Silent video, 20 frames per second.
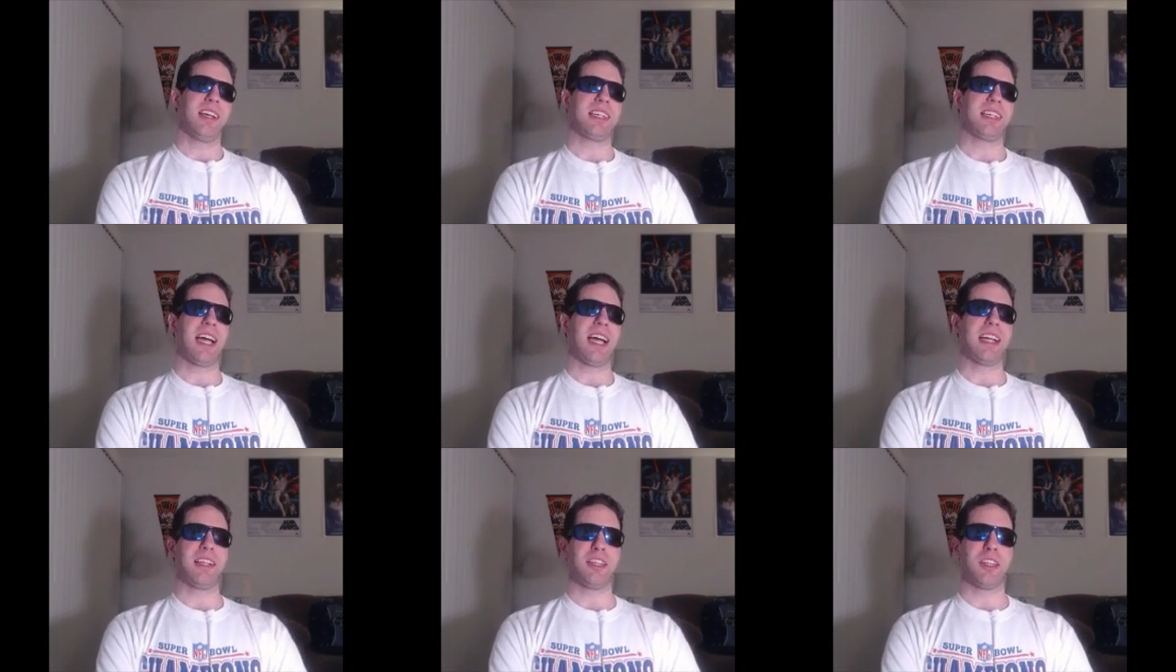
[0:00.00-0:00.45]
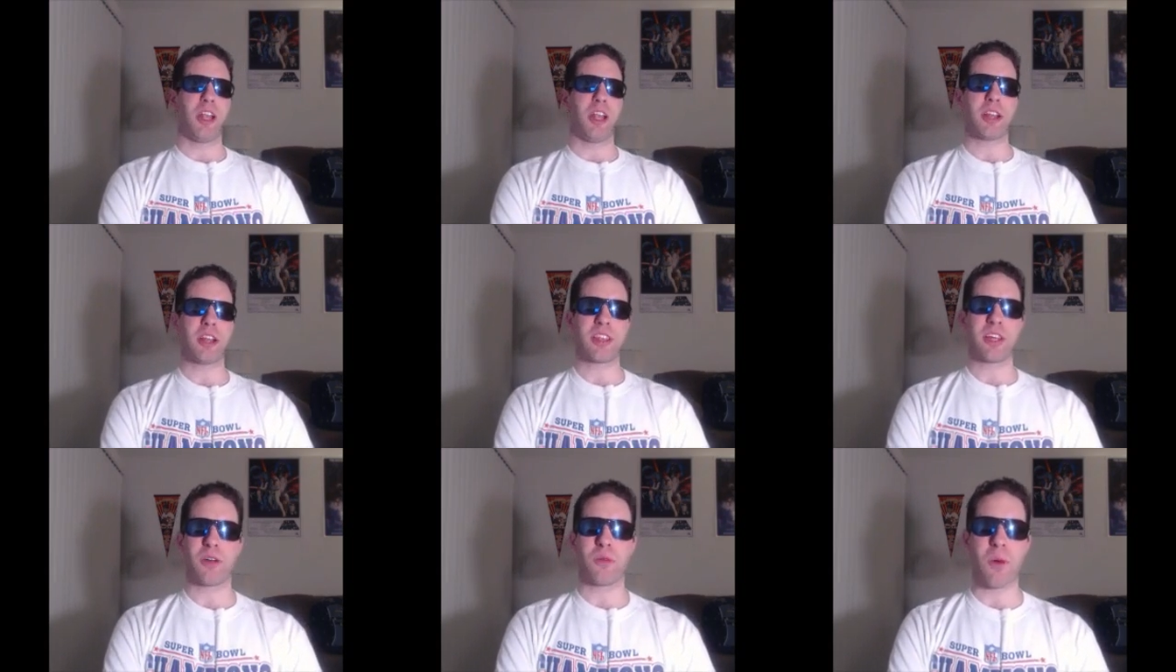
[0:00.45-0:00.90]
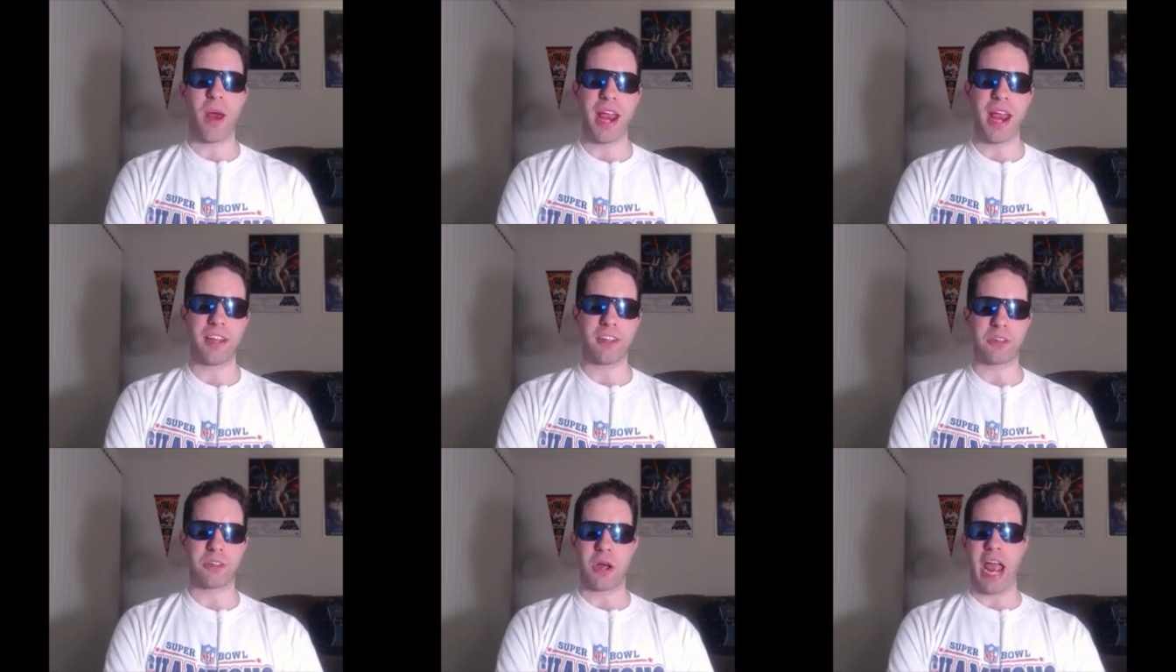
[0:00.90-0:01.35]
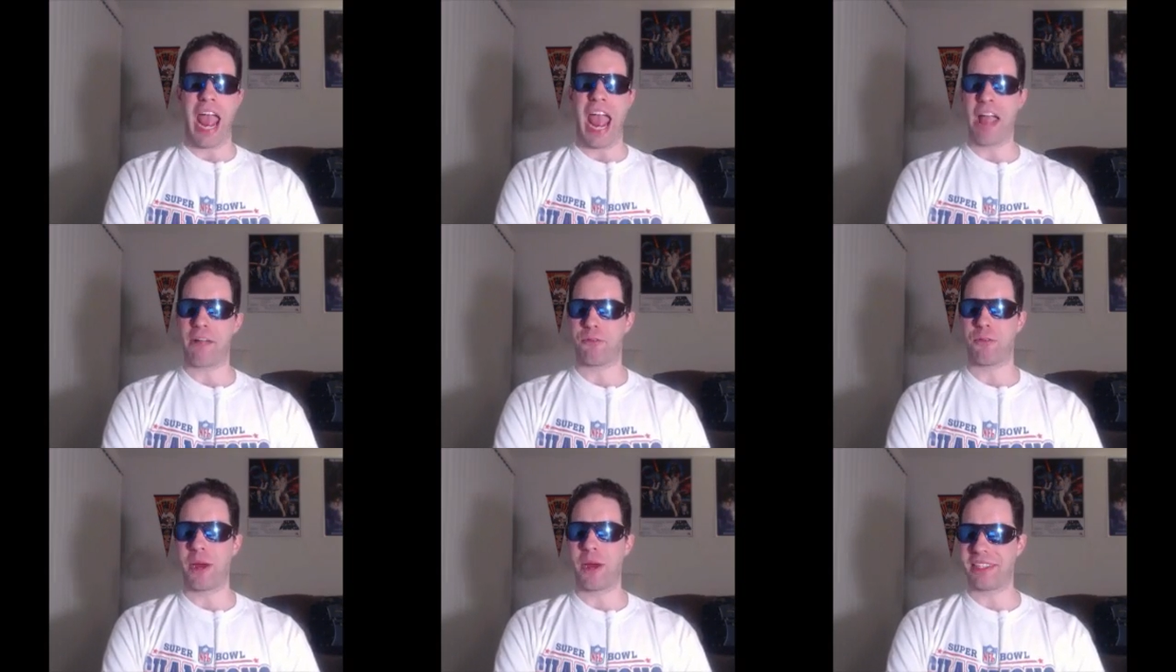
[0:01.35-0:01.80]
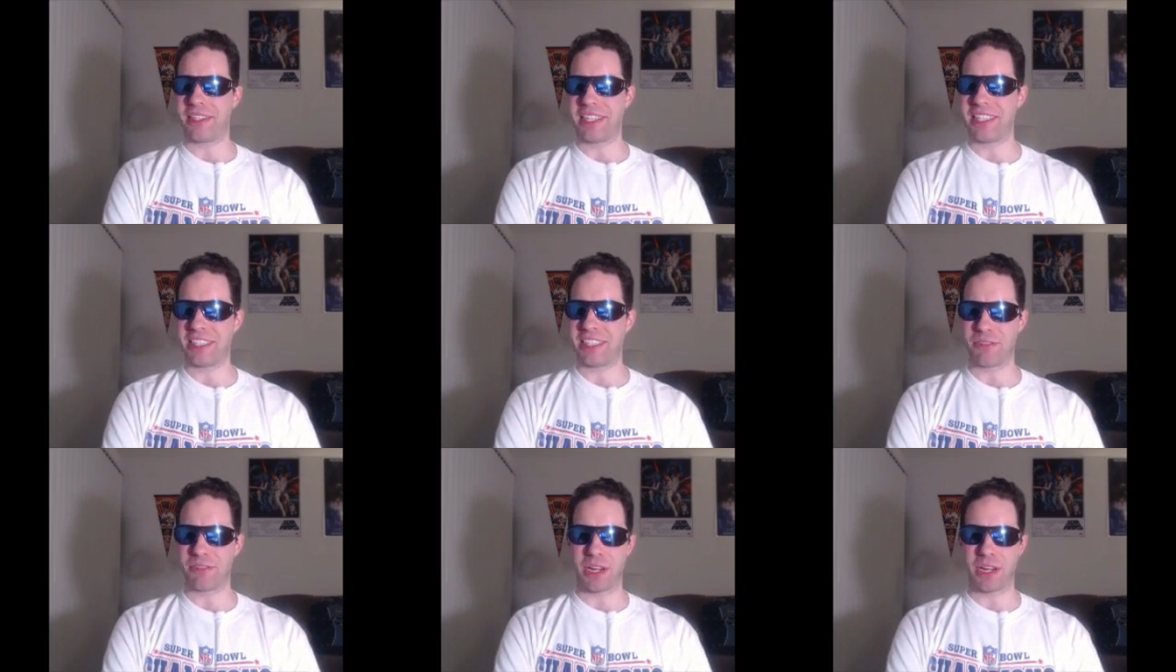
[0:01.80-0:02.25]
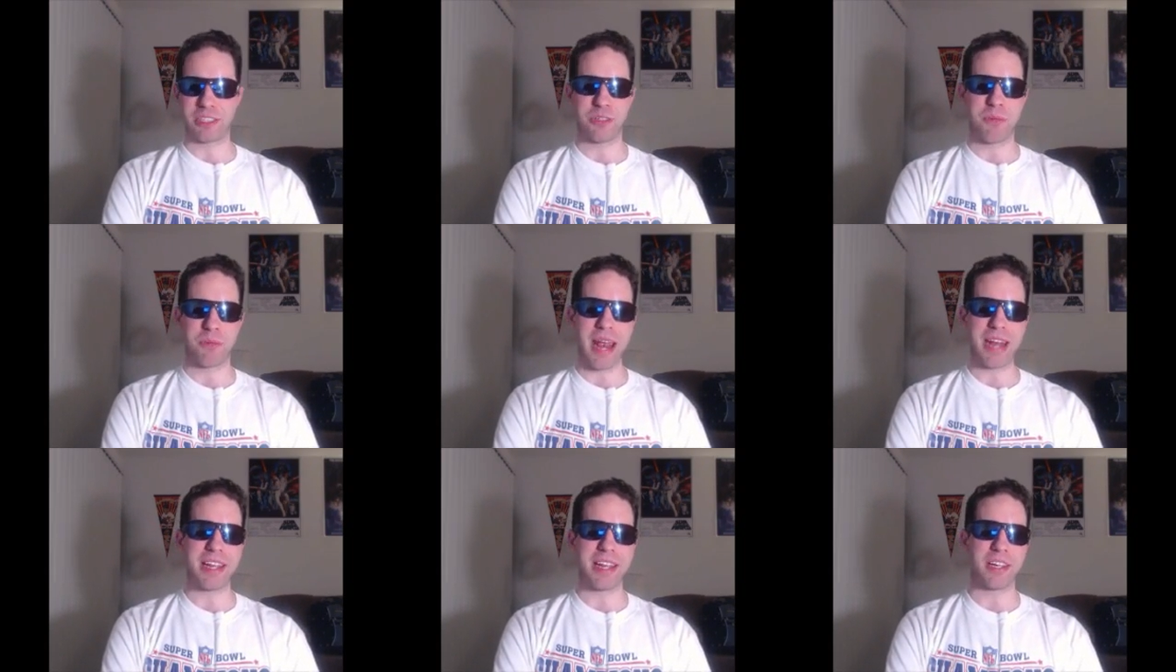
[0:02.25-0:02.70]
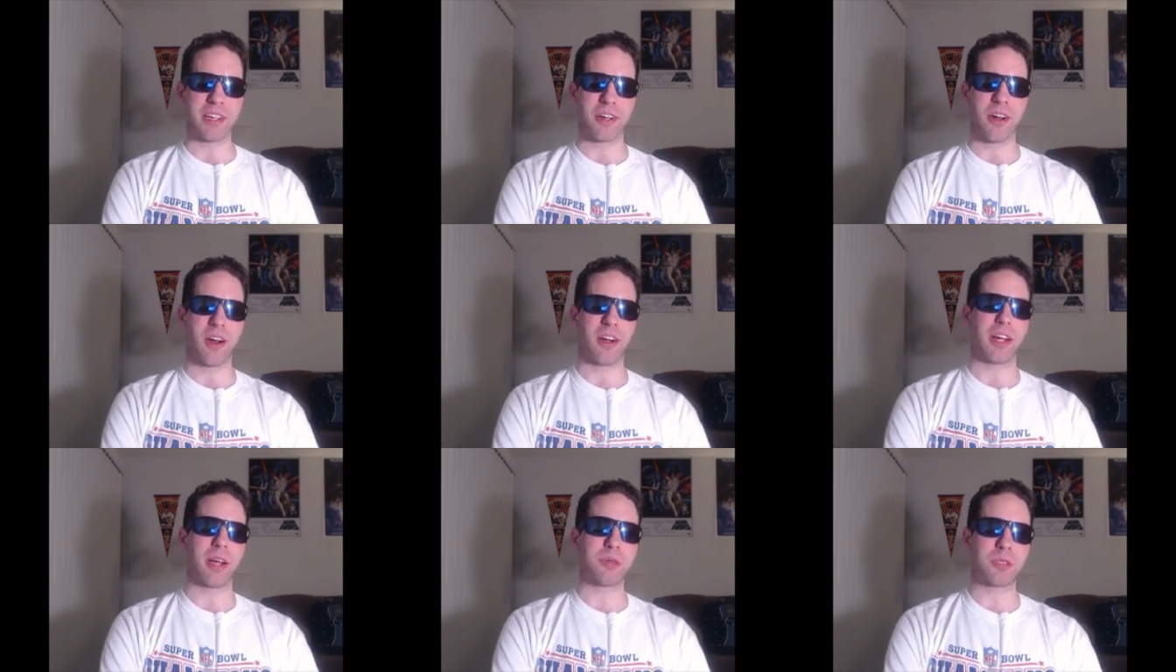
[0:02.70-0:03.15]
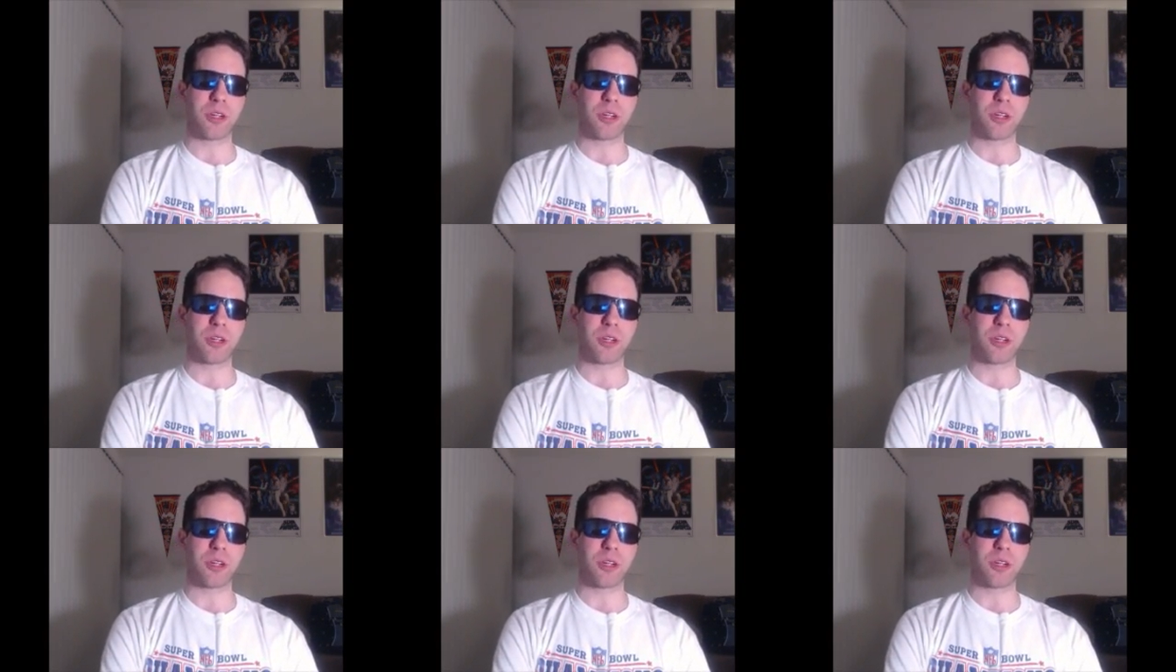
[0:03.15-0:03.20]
kind of lucked their way into a halfway decent WrestleMania card.